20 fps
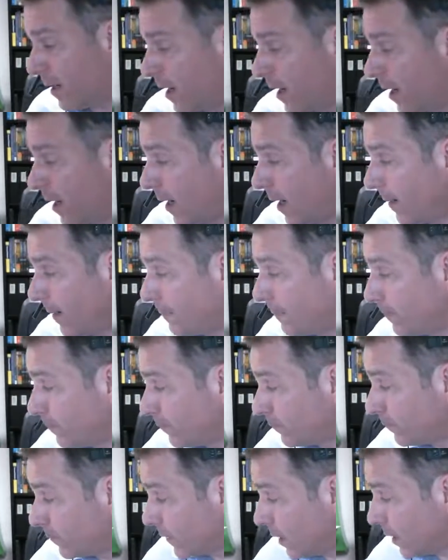
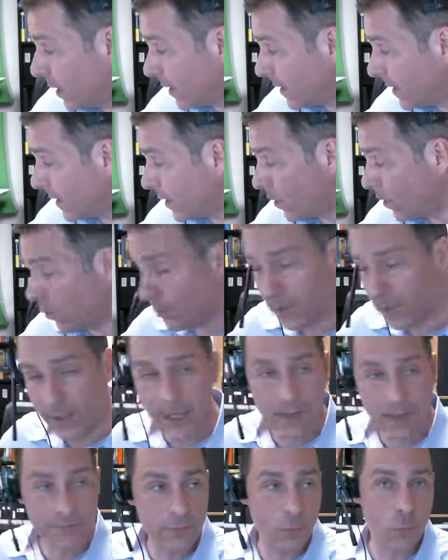Again, only
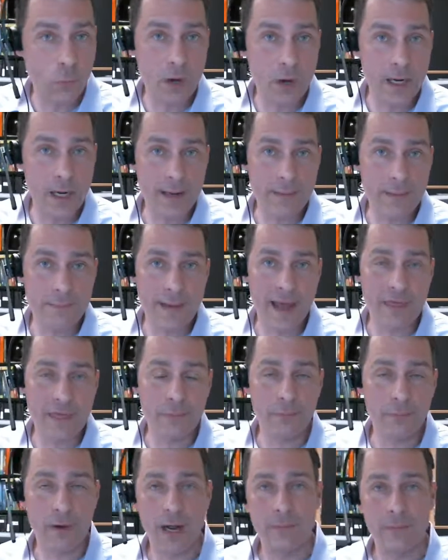kind of the one
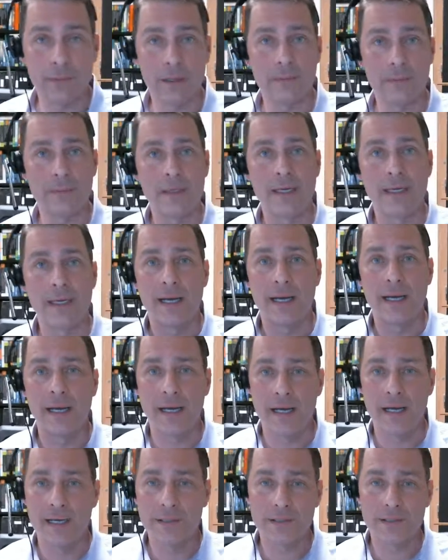math problem,
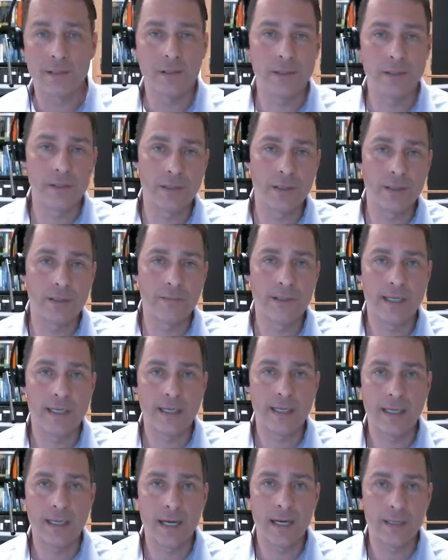so it shouldn't
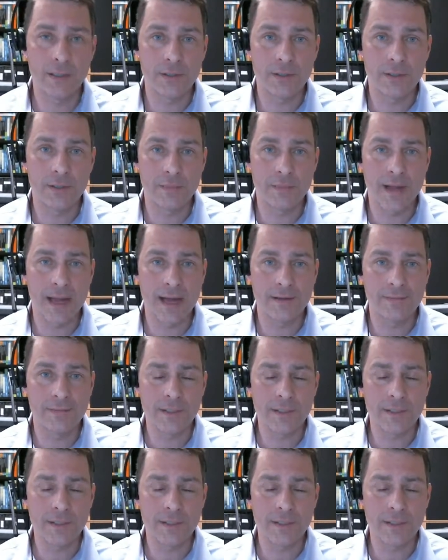be too bad.